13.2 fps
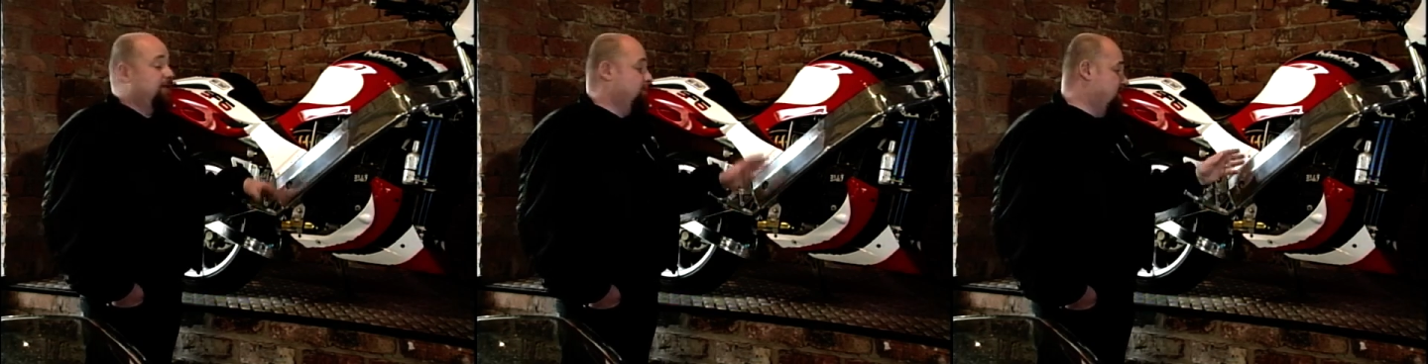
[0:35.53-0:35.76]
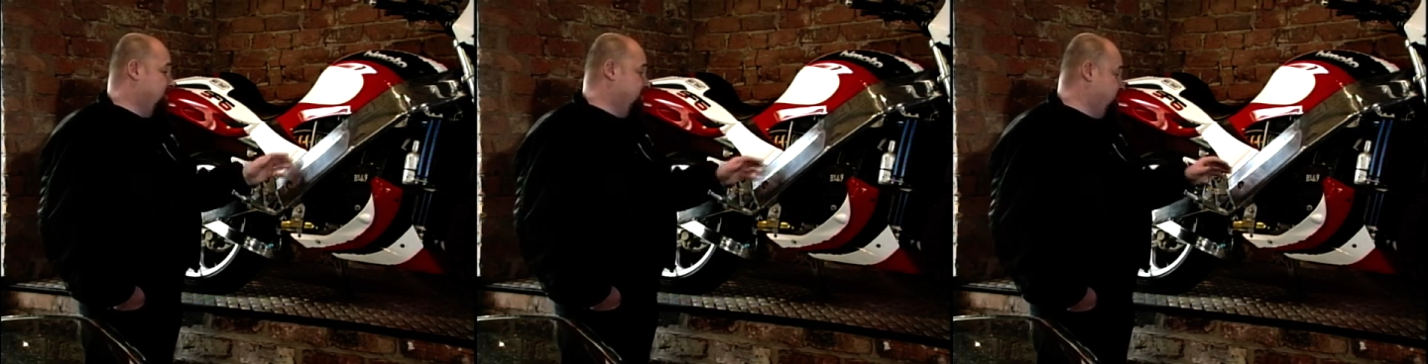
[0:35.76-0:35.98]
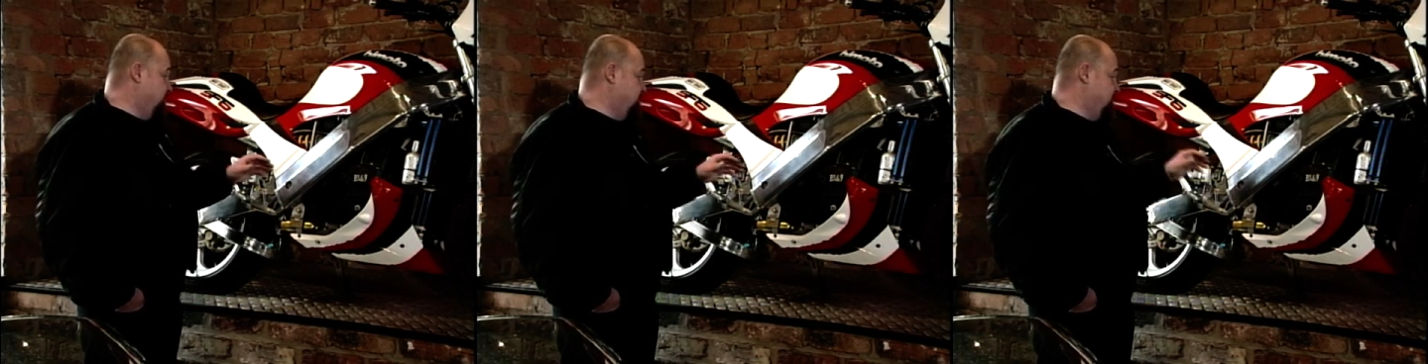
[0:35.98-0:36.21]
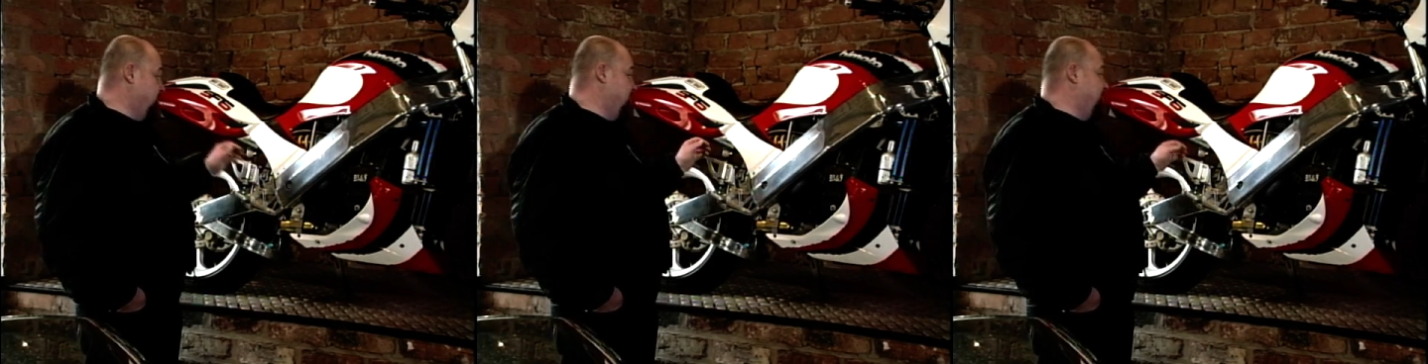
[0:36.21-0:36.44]
whereas
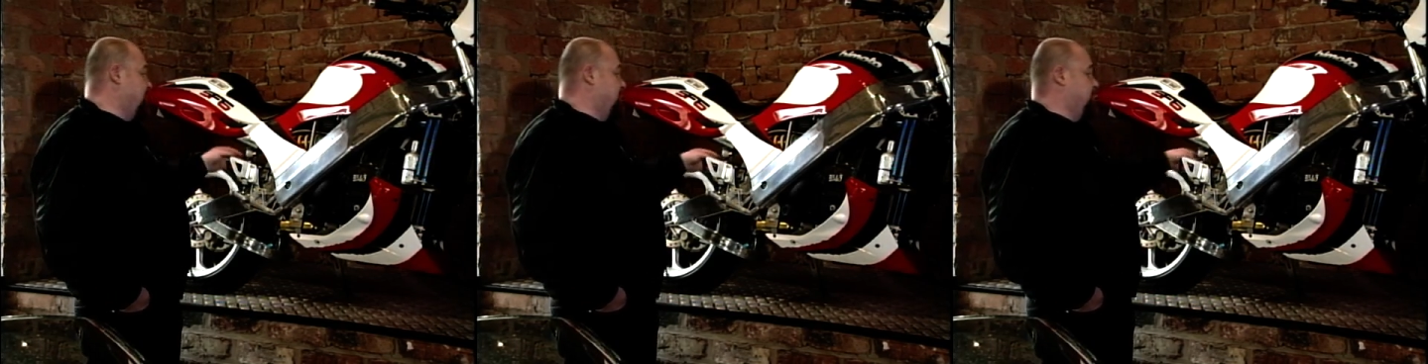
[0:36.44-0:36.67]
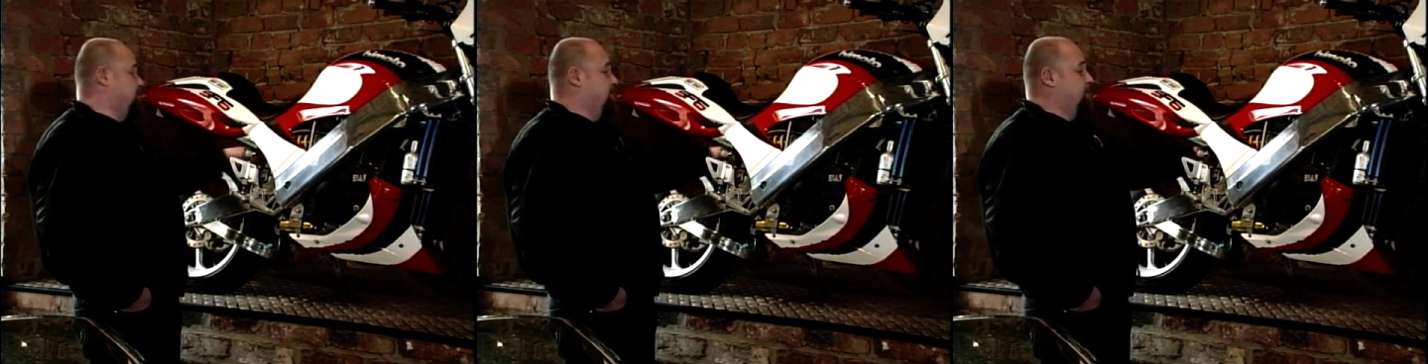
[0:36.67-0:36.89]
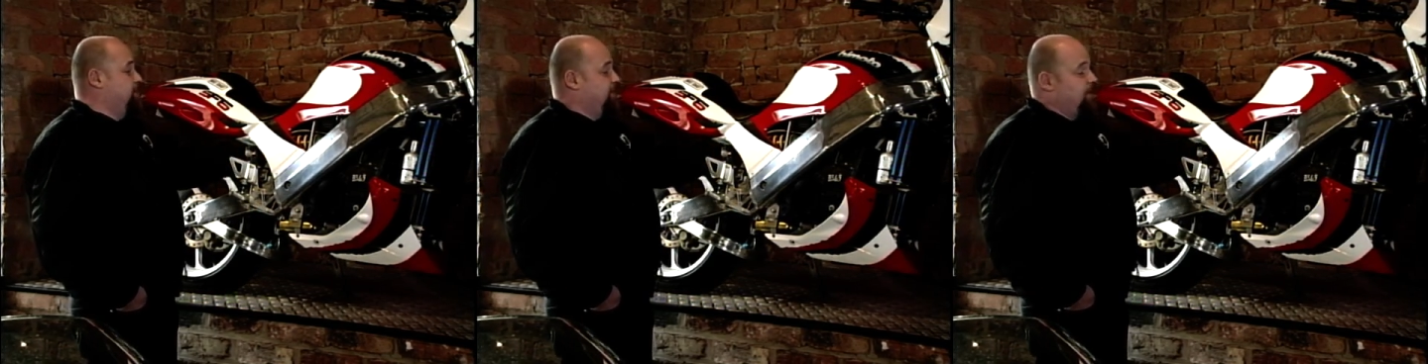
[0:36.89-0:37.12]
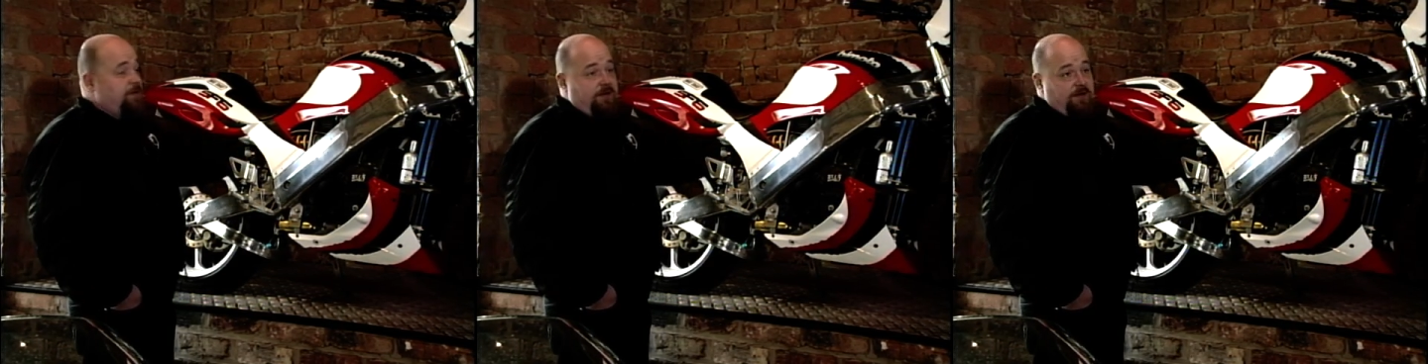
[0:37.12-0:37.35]
usually we'd find a shock
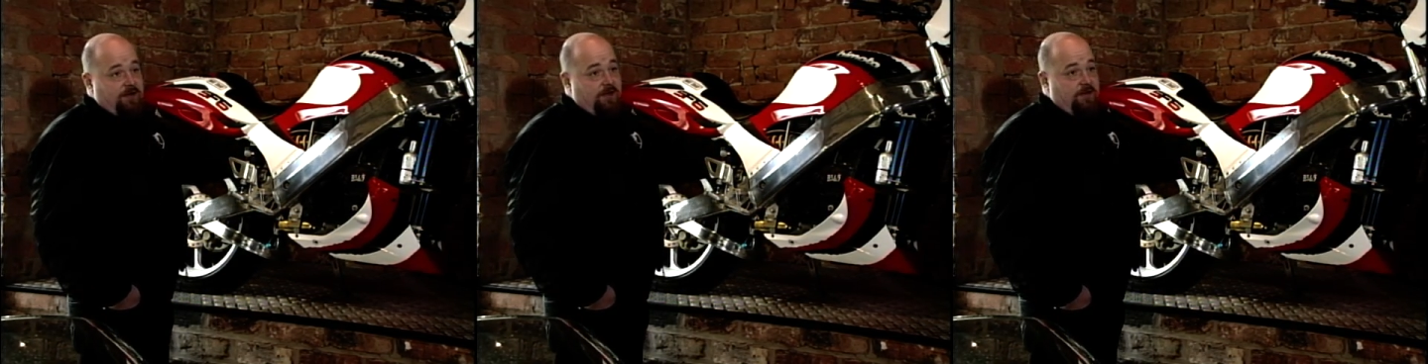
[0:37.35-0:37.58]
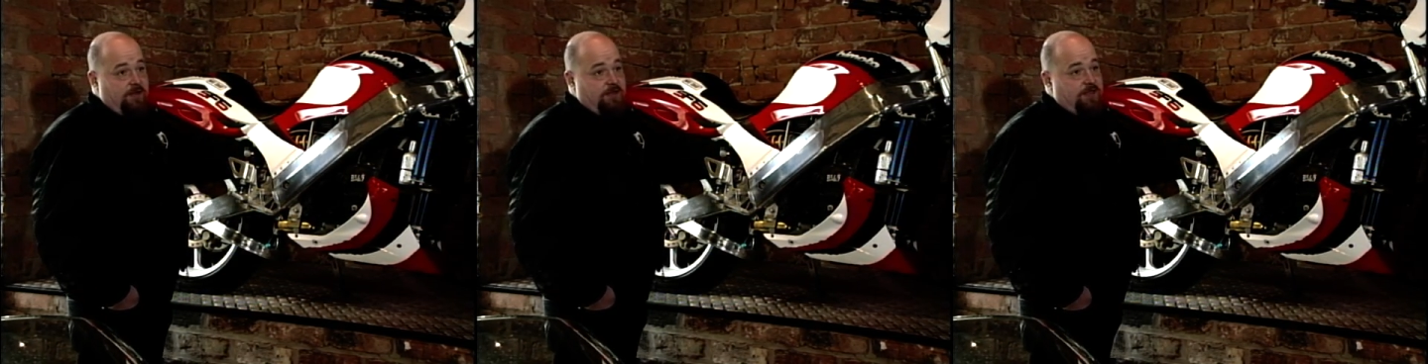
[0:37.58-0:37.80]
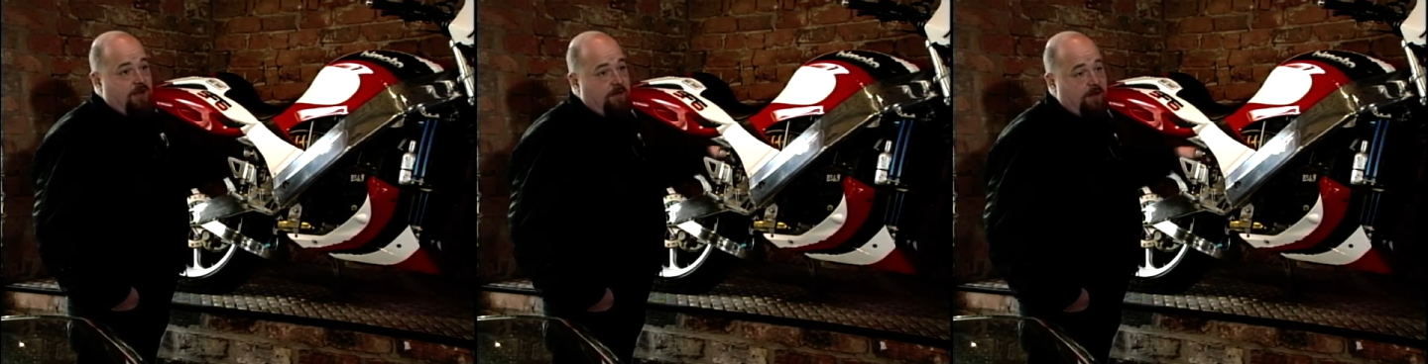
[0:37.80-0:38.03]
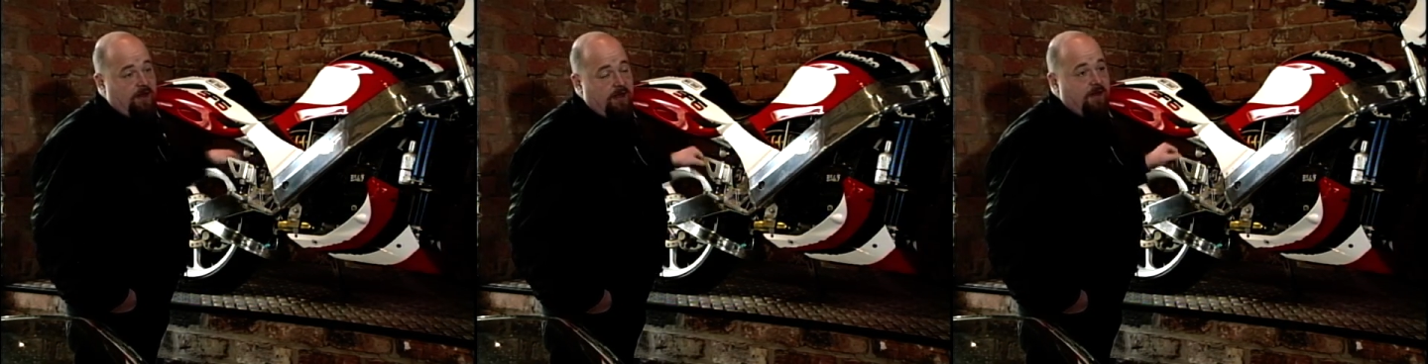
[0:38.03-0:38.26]
absorber in this
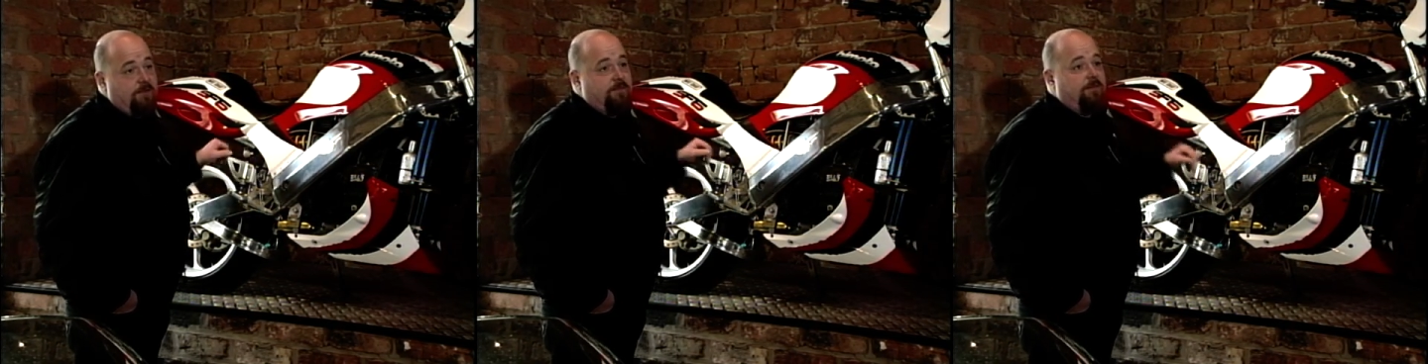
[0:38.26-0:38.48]
area here.